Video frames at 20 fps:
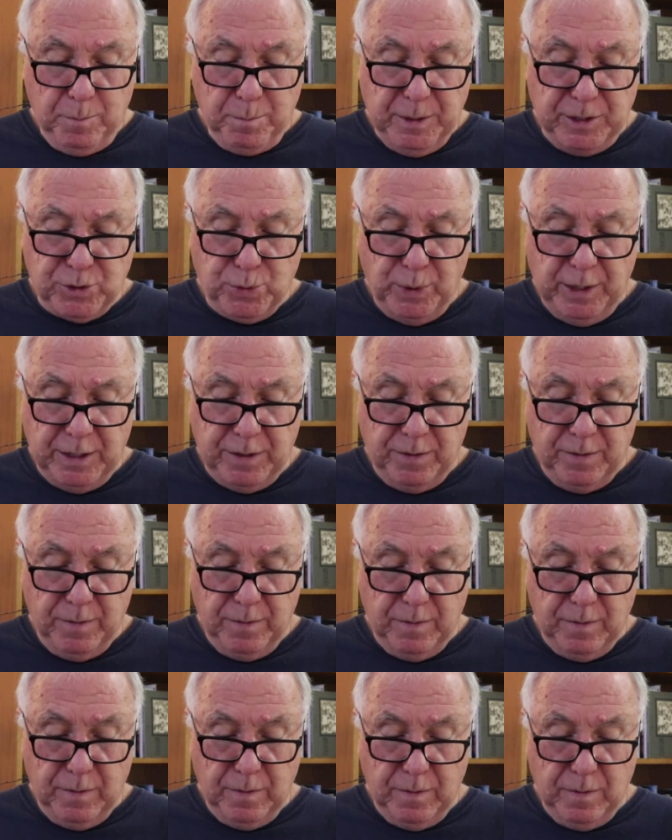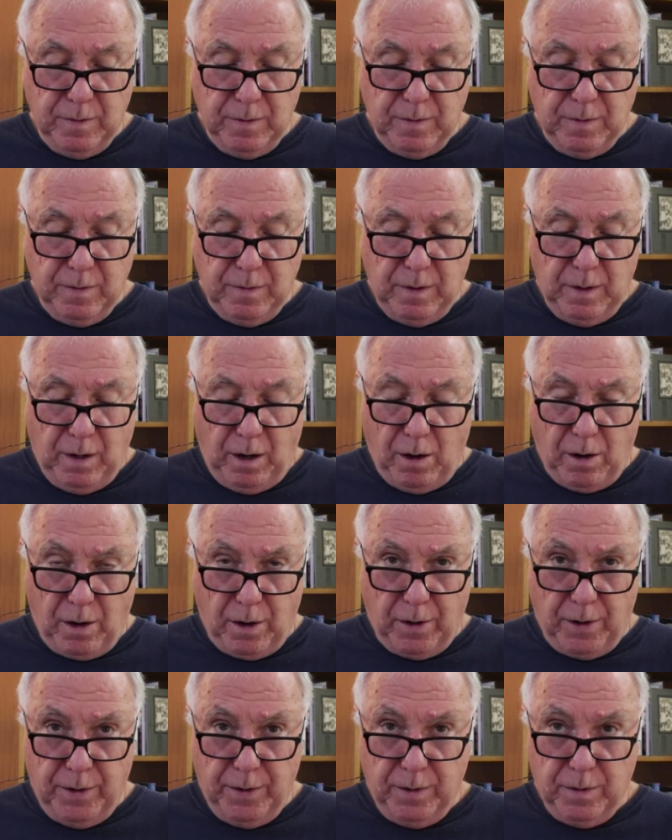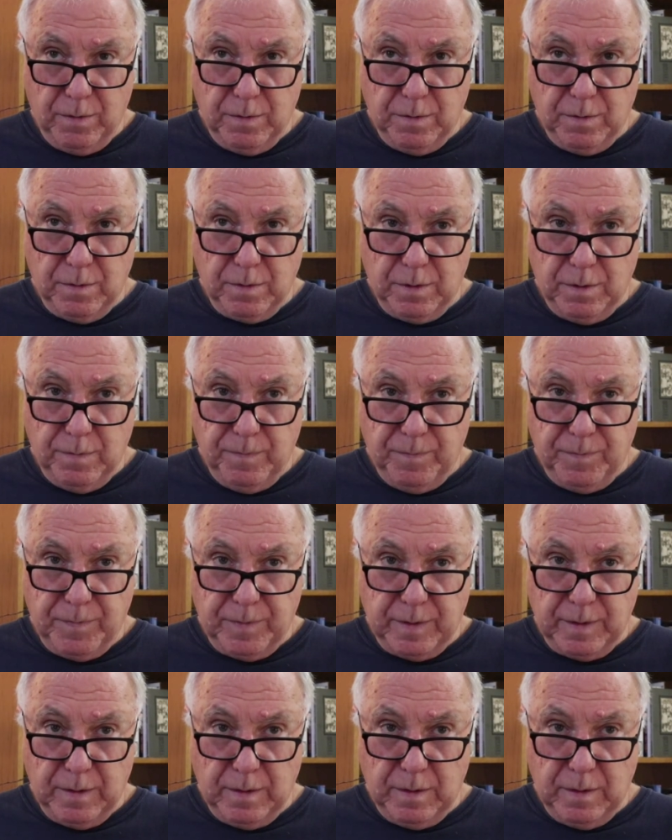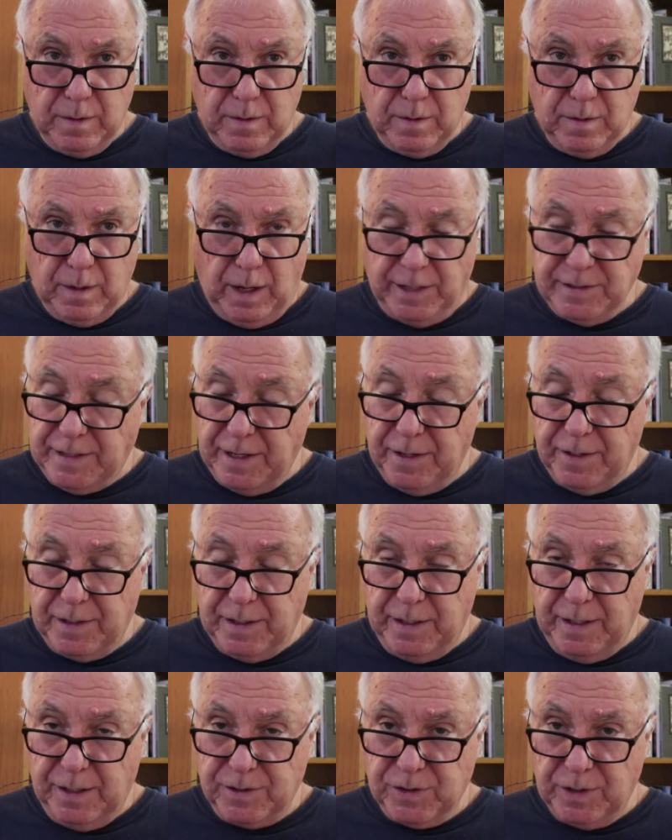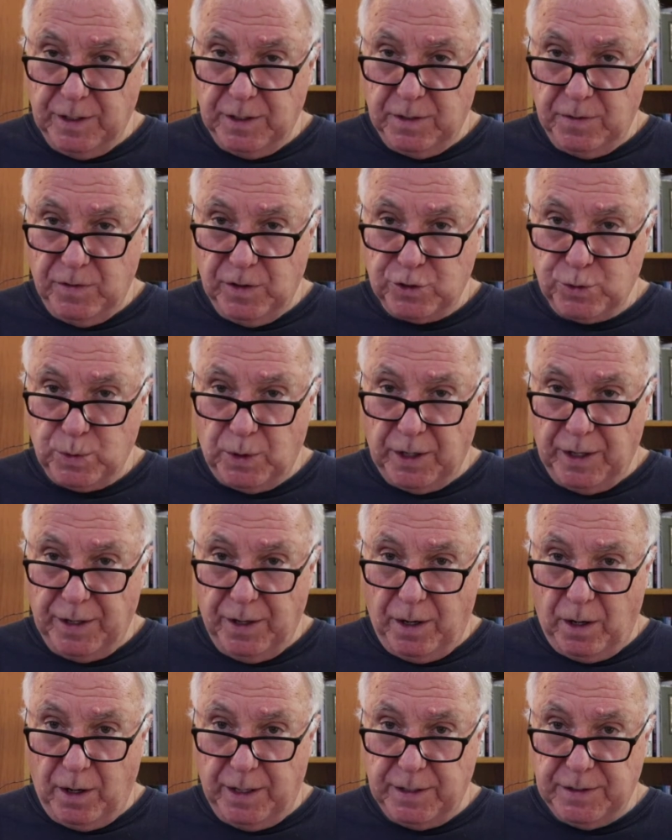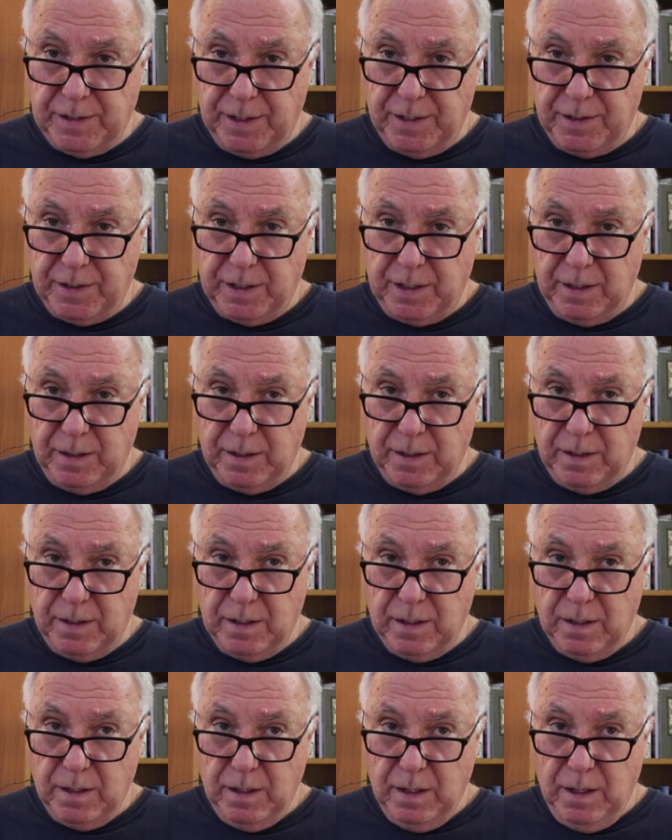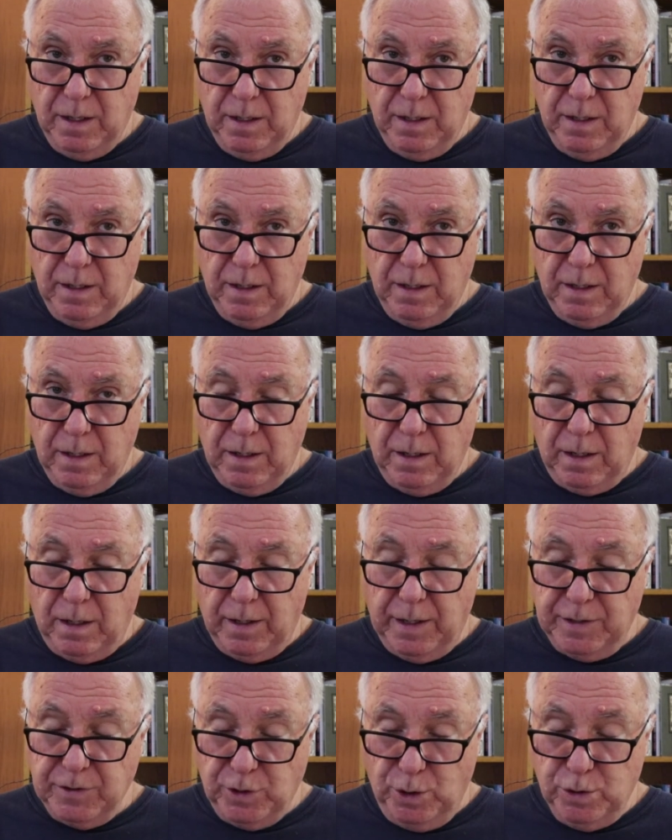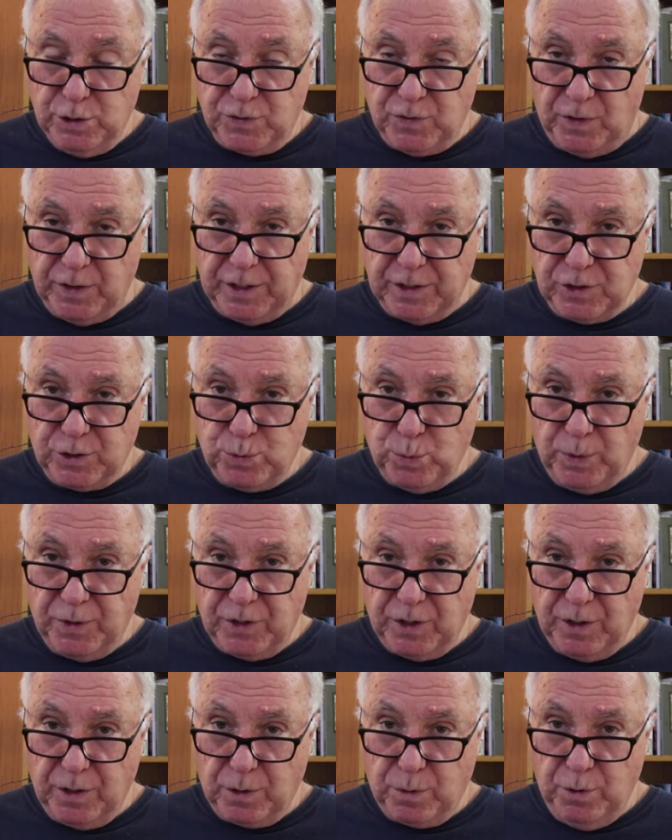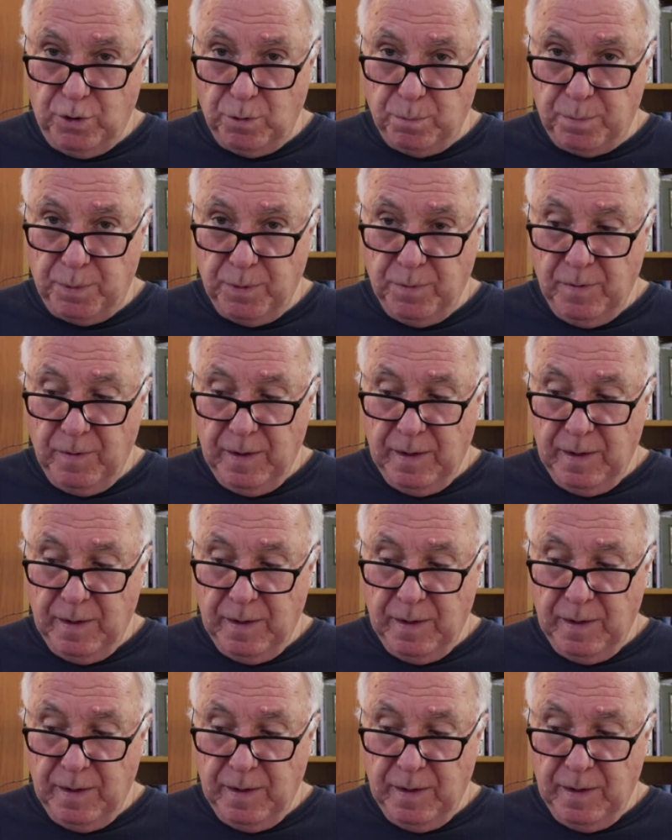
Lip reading: between our identity as an individual and our identity and usefulness within a group.